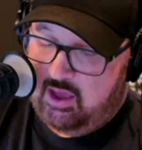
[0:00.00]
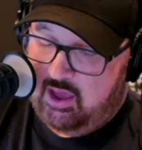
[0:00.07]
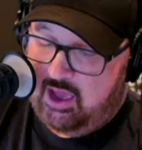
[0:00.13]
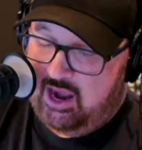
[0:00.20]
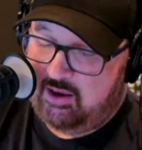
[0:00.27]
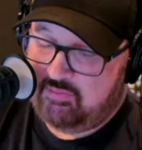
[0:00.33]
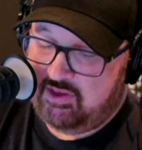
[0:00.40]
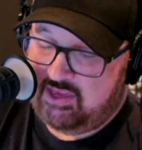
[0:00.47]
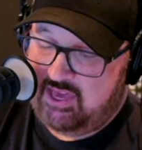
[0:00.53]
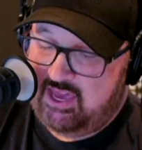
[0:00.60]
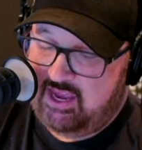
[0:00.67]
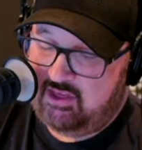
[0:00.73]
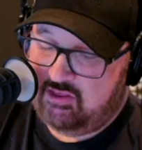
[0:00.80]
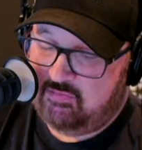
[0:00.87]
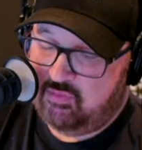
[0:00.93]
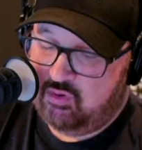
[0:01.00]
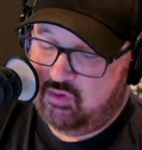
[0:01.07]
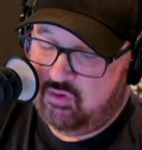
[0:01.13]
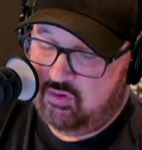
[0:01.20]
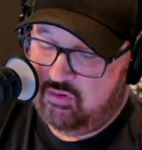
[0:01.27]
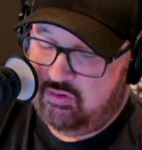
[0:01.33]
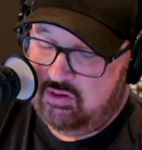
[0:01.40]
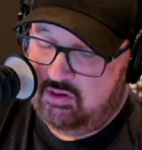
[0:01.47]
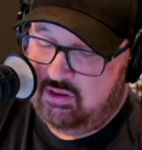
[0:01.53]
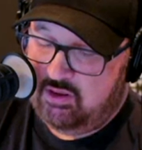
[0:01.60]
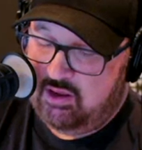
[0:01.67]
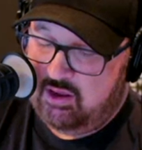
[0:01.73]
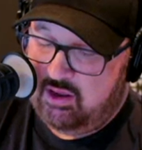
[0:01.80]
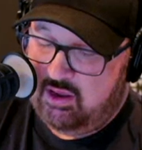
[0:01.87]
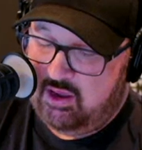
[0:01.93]
I am the King of the Moon
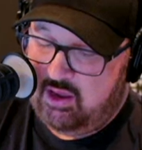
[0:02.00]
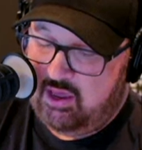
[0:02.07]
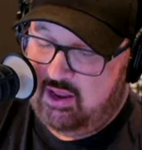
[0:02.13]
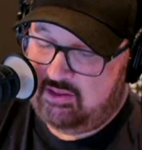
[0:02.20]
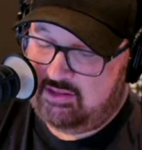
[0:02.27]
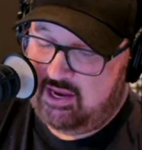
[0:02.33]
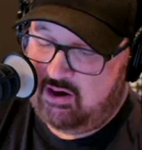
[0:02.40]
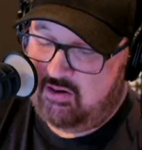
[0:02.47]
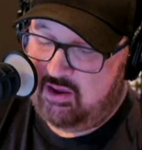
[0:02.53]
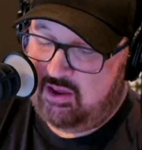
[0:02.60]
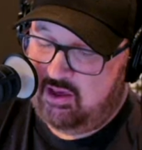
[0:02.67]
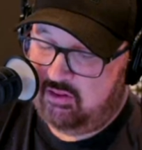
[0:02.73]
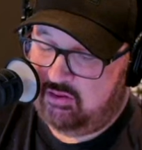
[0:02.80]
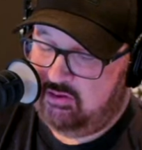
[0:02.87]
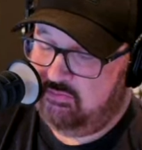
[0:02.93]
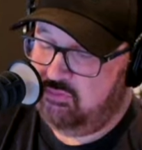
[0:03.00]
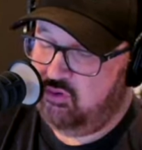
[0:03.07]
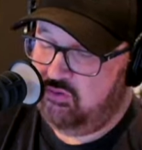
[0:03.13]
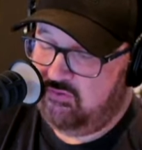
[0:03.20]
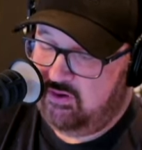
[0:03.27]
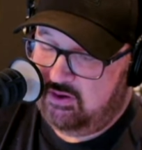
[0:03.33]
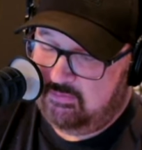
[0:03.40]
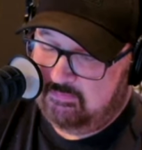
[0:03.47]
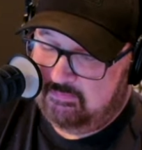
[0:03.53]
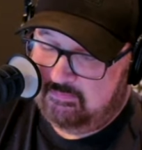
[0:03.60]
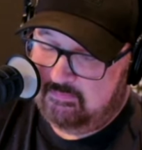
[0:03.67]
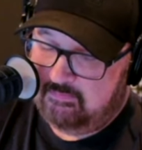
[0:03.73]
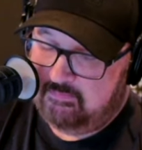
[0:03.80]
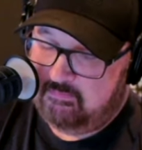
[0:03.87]
in a Terry Gilliam movie. Menace.